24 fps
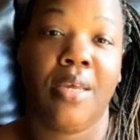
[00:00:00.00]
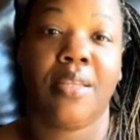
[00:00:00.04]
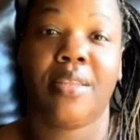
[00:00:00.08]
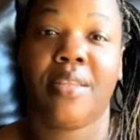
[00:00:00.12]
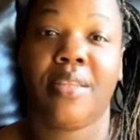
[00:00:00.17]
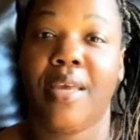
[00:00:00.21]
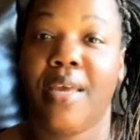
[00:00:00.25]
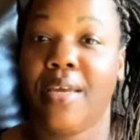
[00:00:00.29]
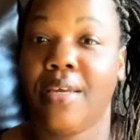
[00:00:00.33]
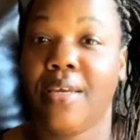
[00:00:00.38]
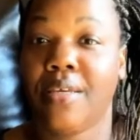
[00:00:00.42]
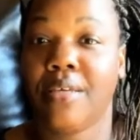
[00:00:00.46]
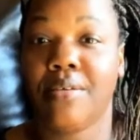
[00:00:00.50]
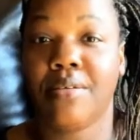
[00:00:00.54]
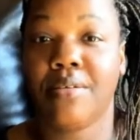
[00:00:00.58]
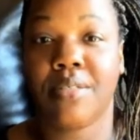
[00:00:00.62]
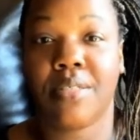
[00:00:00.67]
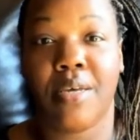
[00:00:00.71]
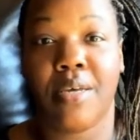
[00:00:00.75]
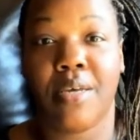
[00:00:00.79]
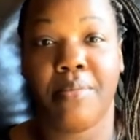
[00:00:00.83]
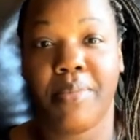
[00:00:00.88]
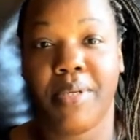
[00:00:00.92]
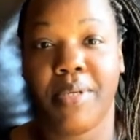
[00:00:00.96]
Thank you
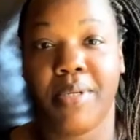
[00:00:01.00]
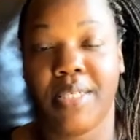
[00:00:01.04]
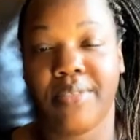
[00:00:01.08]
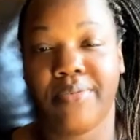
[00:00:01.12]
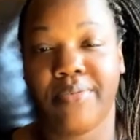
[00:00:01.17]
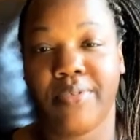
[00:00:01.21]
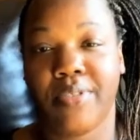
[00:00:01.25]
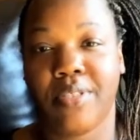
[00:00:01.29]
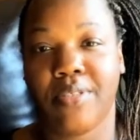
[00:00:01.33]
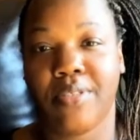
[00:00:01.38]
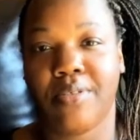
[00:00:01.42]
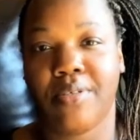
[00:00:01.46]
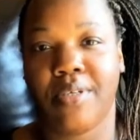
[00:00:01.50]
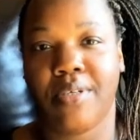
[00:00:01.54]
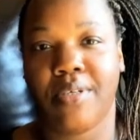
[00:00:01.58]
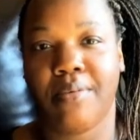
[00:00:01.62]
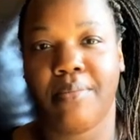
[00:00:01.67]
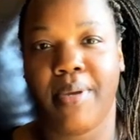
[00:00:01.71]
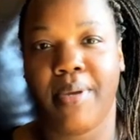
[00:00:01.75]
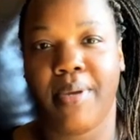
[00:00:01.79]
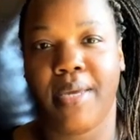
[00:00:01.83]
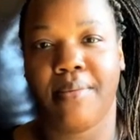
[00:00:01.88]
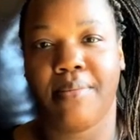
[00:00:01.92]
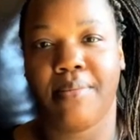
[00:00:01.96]
so much for joining,
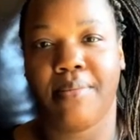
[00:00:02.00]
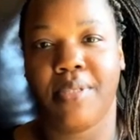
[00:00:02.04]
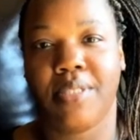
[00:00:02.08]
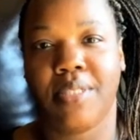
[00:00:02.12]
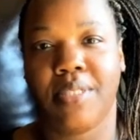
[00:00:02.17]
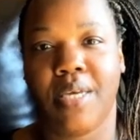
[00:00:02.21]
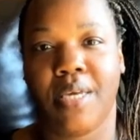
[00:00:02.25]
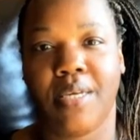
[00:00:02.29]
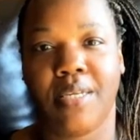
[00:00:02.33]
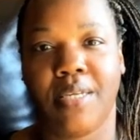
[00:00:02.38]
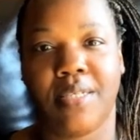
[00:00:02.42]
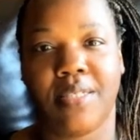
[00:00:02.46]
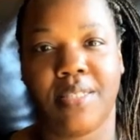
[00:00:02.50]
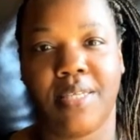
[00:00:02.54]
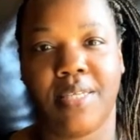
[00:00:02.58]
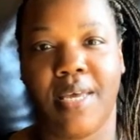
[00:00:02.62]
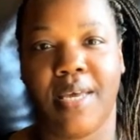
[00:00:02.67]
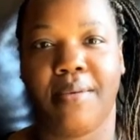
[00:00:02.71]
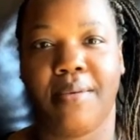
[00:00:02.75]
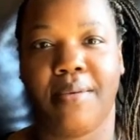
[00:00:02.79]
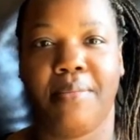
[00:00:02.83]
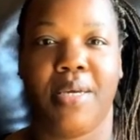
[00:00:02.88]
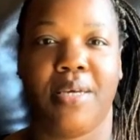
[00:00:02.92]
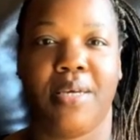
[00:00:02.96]
baby. Taking the
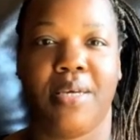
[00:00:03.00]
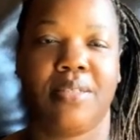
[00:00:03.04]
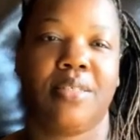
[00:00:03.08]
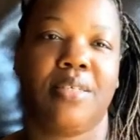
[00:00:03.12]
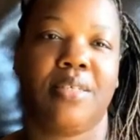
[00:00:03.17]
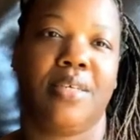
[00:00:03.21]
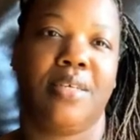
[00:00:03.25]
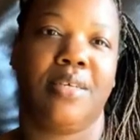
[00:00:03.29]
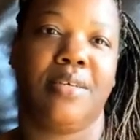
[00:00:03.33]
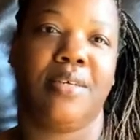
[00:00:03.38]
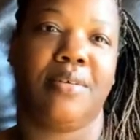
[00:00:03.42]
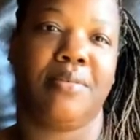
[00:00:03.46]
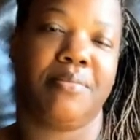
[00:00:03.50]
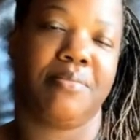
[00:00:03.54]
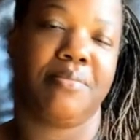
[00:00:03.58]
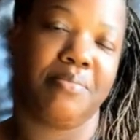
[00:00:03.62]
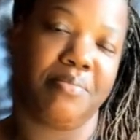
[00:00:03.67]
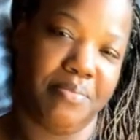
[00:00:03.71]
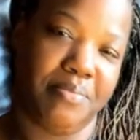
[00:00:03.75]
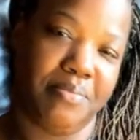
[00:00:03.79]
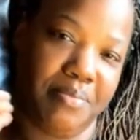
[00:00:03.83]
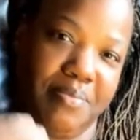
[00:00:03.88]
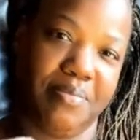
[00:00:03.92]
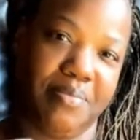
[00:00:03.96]
time out to help
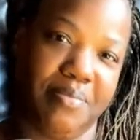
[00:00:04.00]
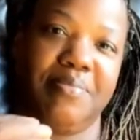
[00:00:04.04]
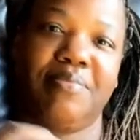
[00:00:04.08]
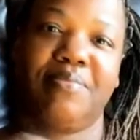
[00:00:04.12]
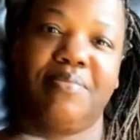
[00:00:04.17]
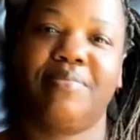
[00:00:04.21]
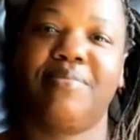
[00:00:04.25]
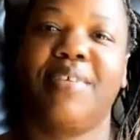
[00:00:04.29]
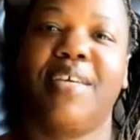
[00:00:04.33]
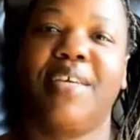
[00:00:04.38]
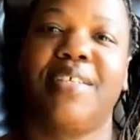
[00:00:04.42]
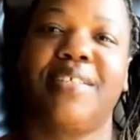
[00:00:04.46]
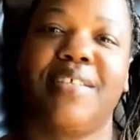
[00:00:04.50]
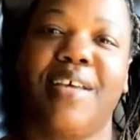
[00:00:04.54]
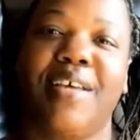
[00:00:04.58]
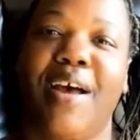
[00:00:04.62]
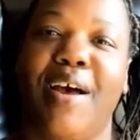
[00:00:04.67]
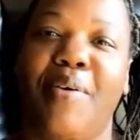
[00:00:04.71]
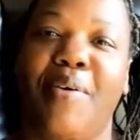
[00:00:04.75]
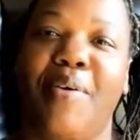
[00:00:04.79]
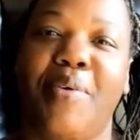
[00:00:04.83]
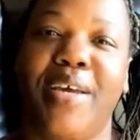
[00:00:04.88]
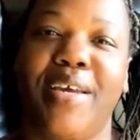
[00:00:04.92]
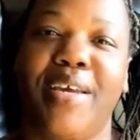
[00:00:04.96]
as
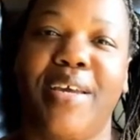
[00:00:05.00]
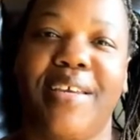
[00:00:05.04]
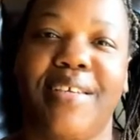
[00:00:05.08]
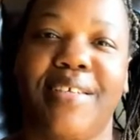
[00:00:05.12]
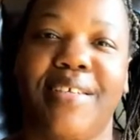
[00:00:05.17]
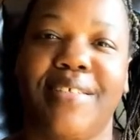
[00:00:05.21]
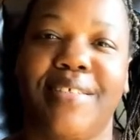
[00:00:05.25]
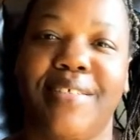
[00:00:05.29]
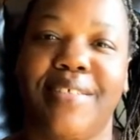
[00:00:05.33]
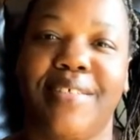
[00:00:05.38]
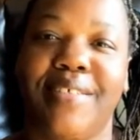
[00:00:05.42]
always.